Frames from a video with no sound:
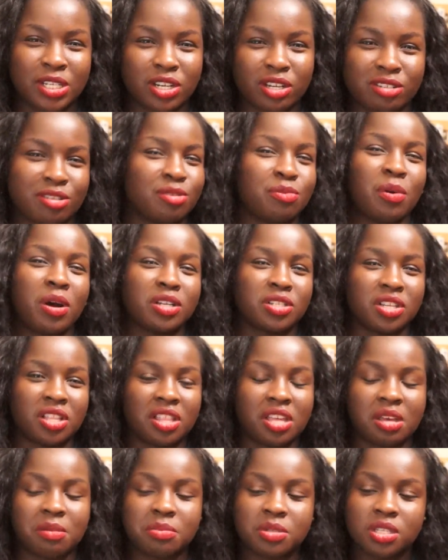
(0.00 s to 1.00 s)
I just watch
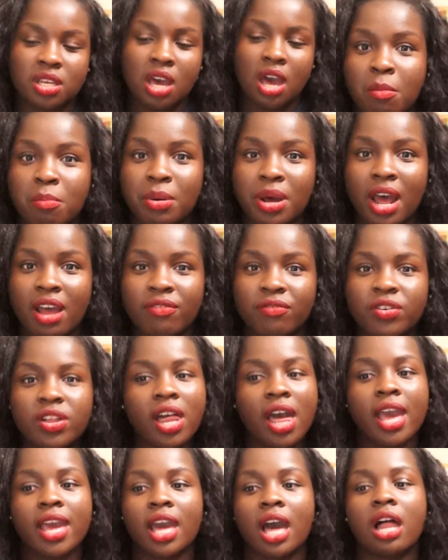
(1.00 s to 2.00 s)
clips. But I feel
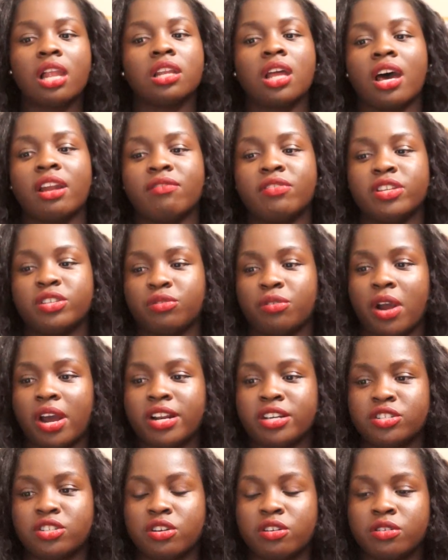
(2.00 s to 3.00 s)
like a lot of these
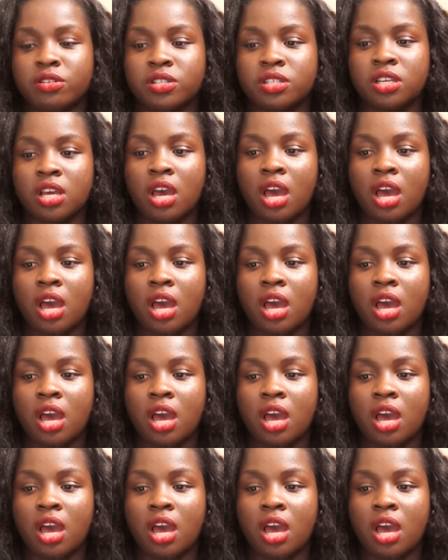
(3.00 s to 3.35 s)
variety shows